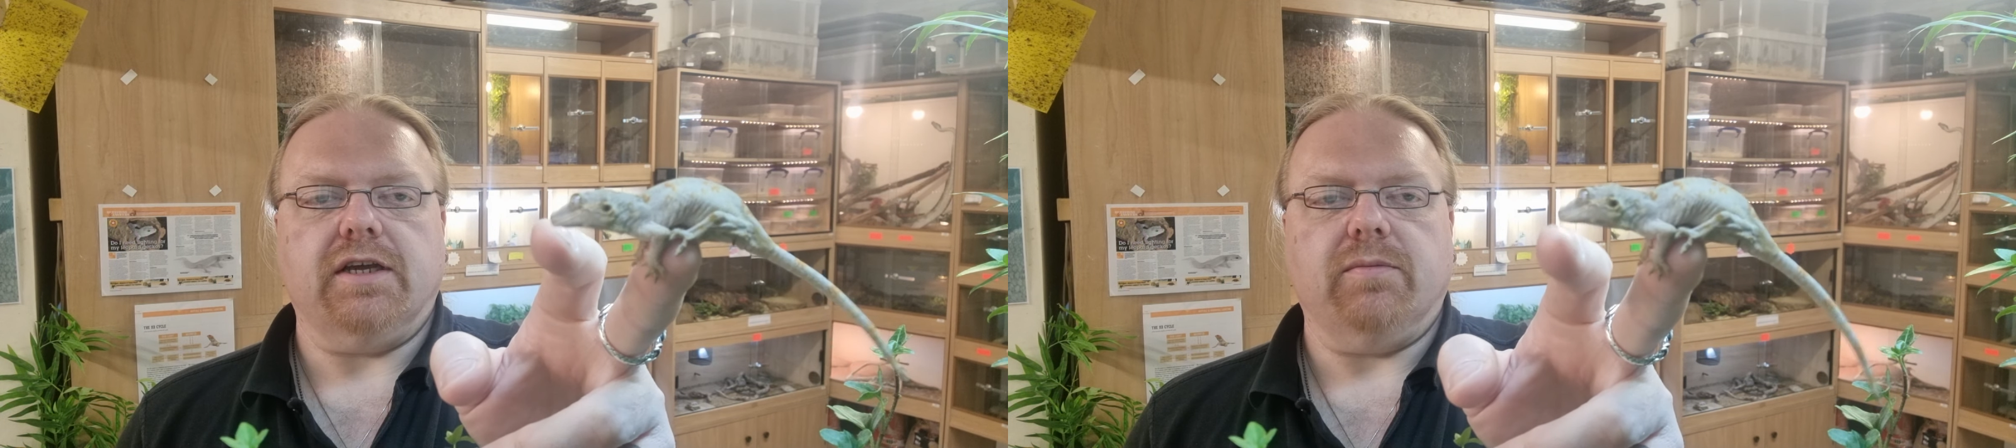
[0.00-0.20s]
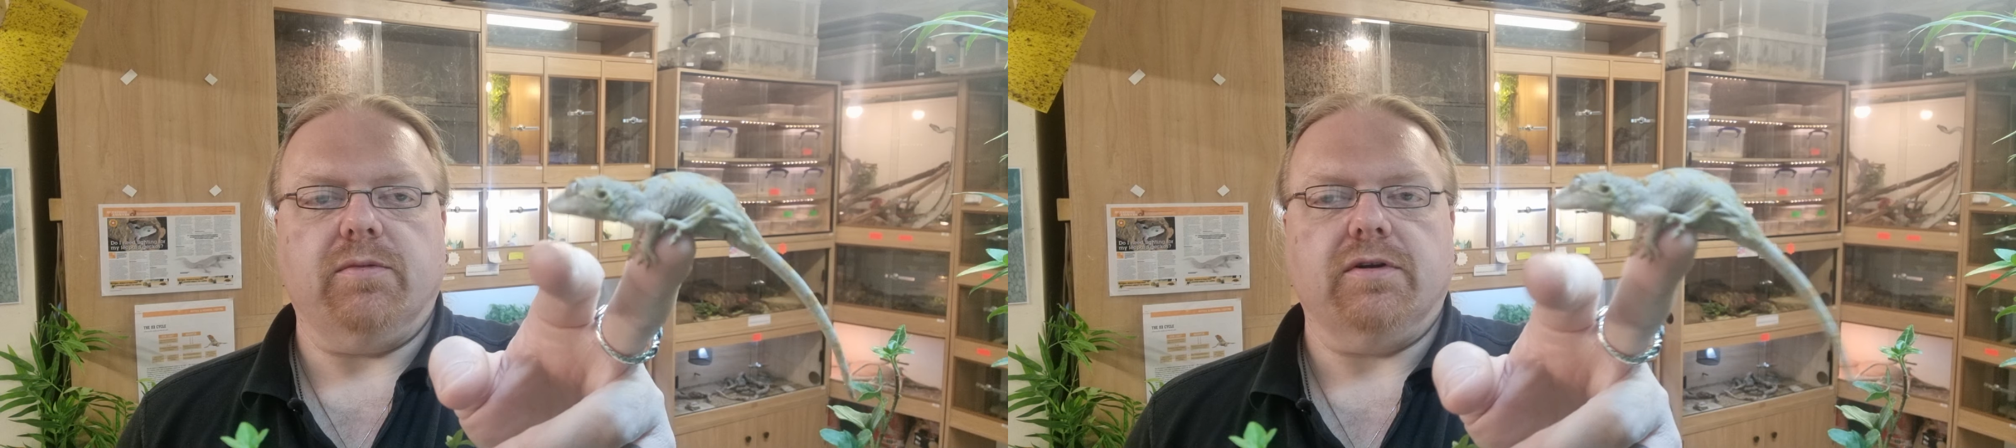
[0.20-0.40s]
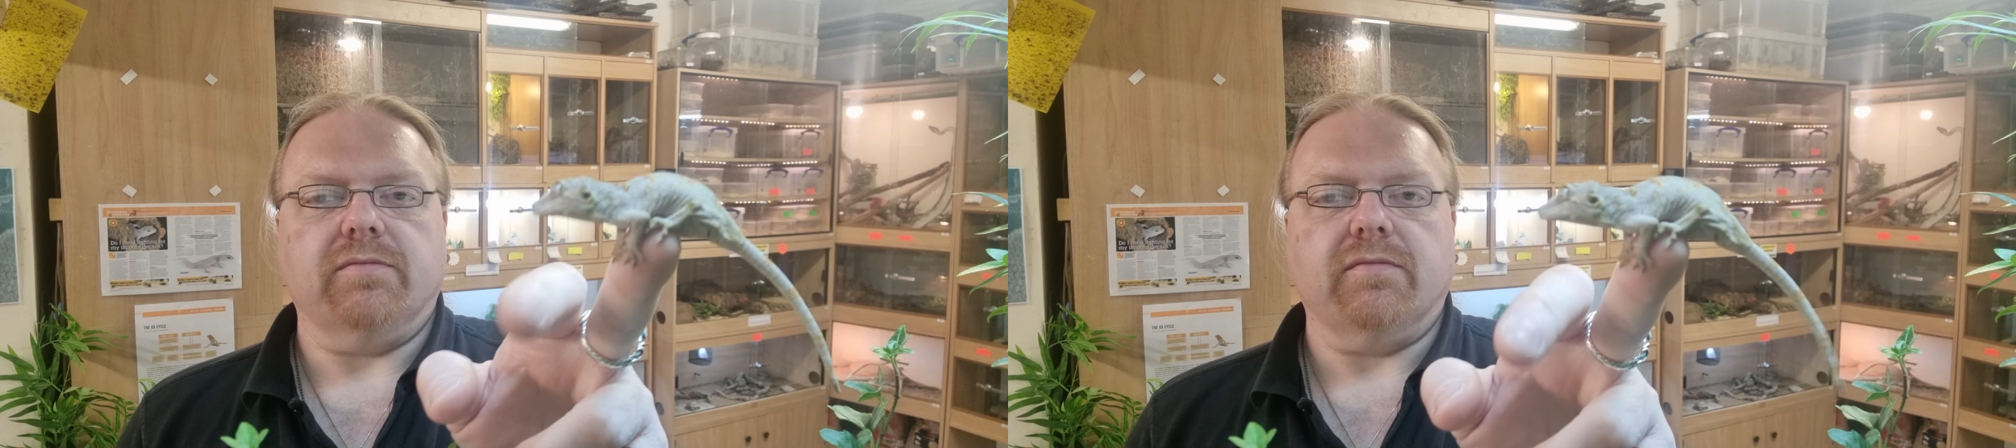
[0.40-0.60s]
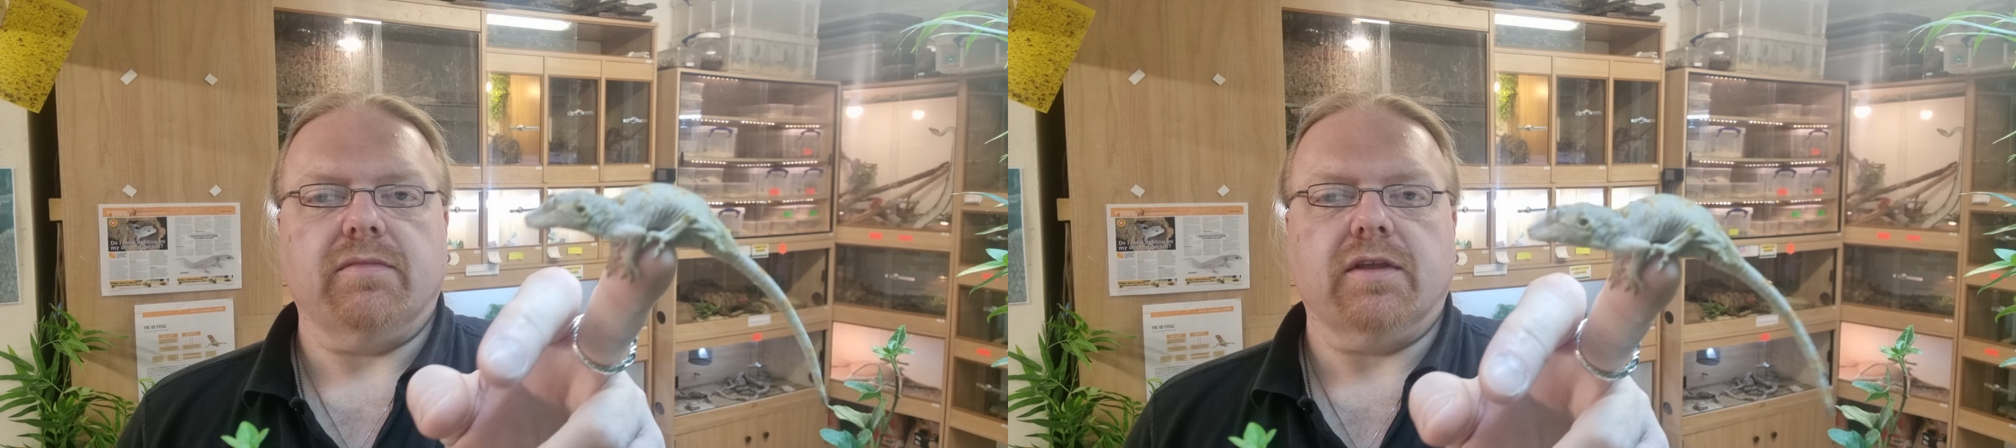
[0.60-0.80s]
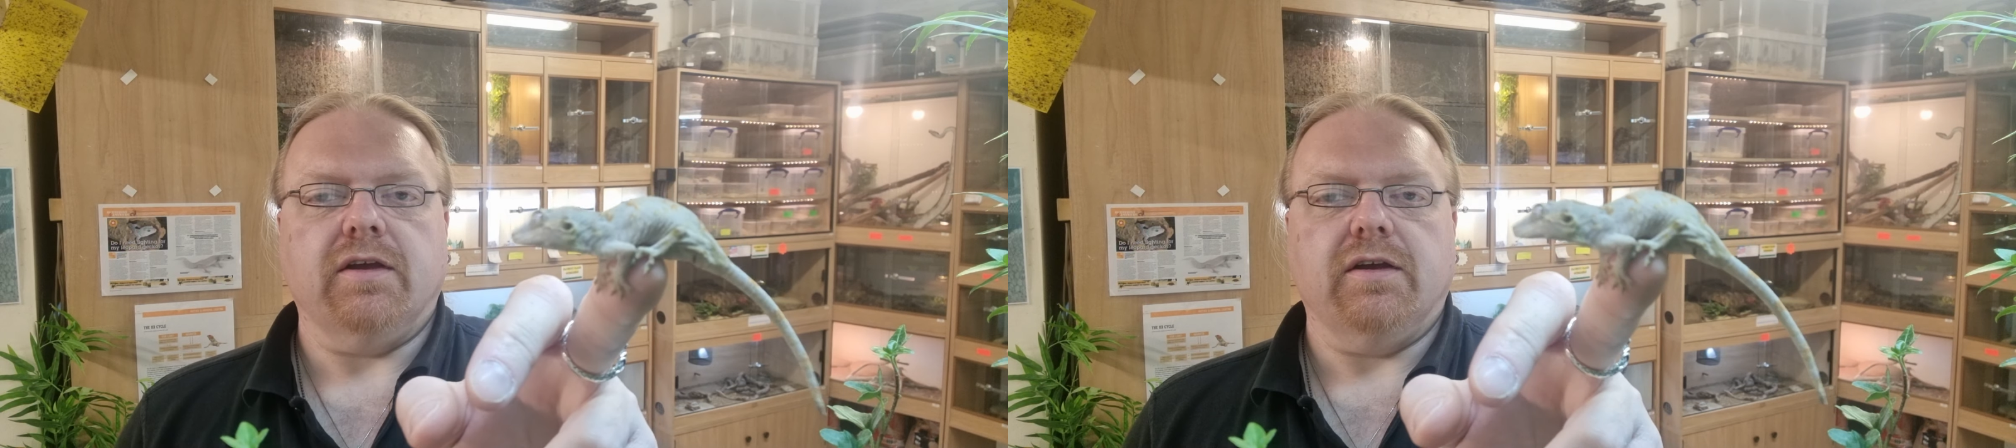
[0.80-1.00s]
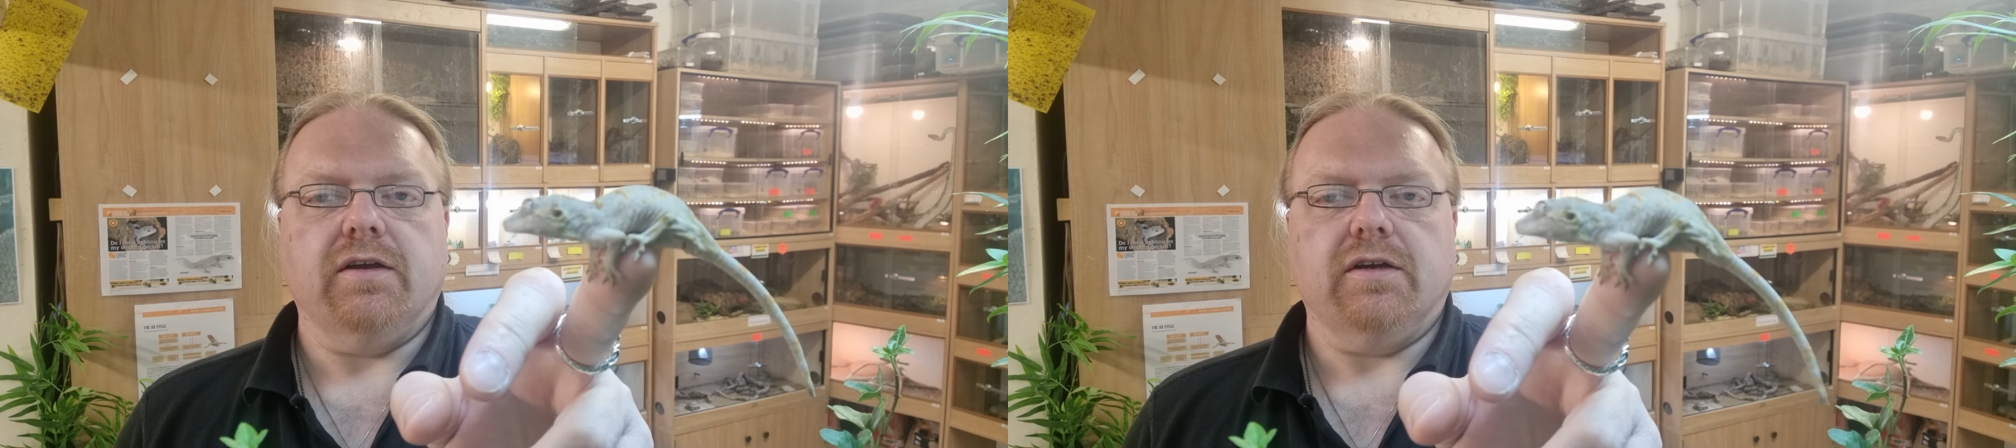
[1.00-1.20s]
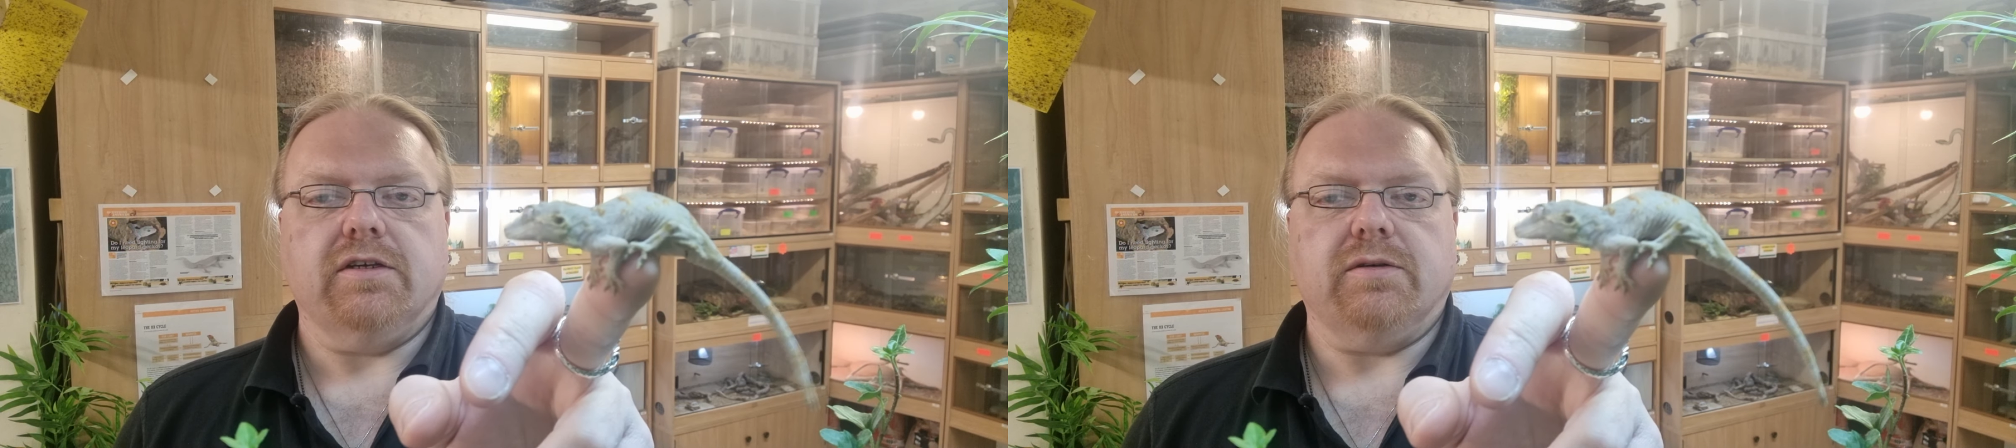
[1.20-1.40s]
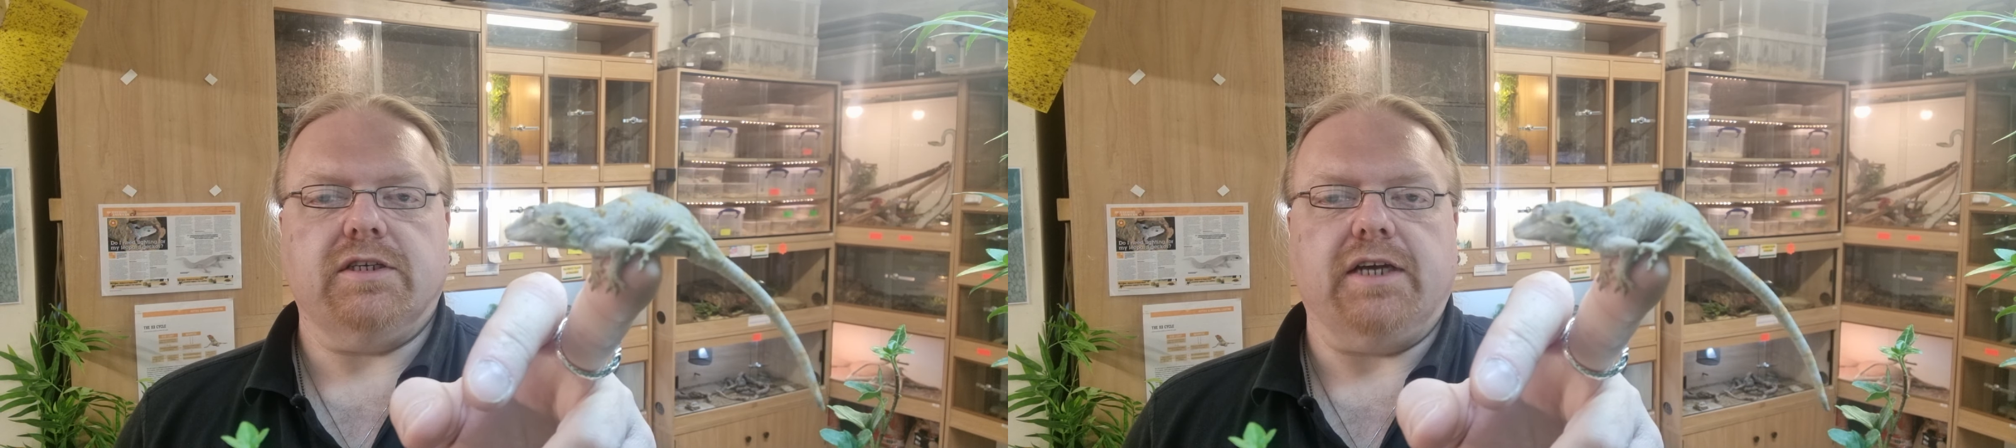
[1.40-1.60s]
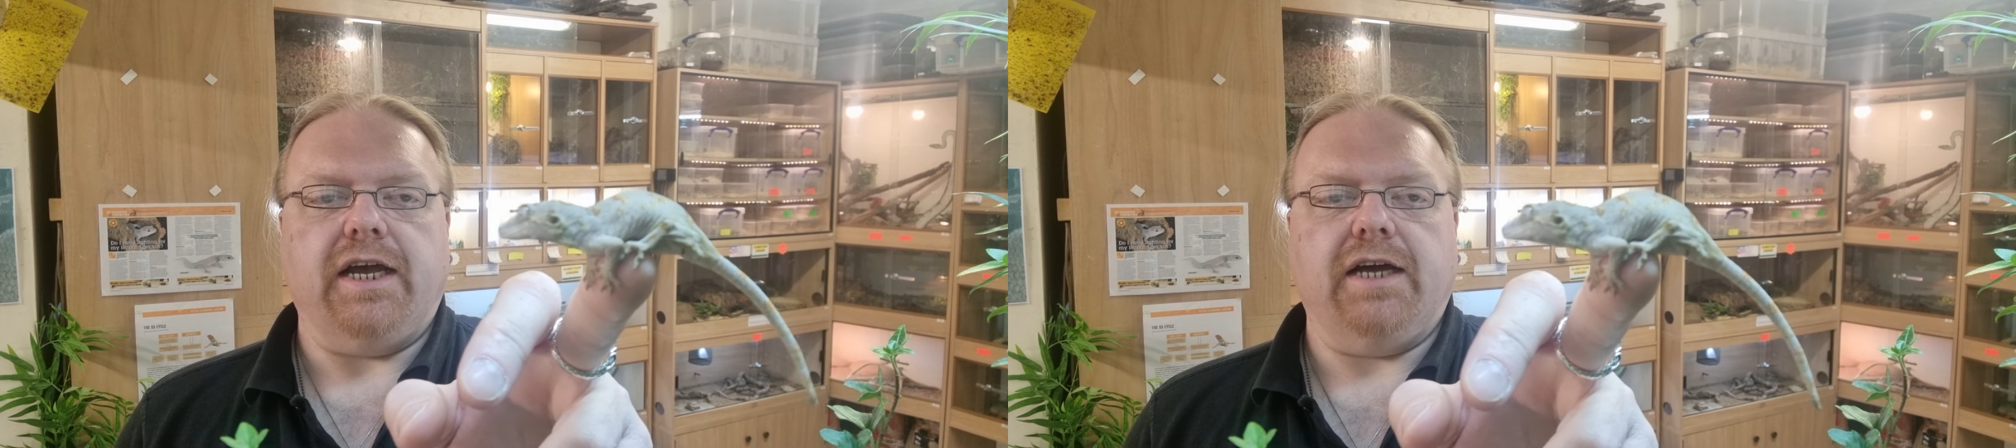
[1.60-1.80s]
camera. So as I say,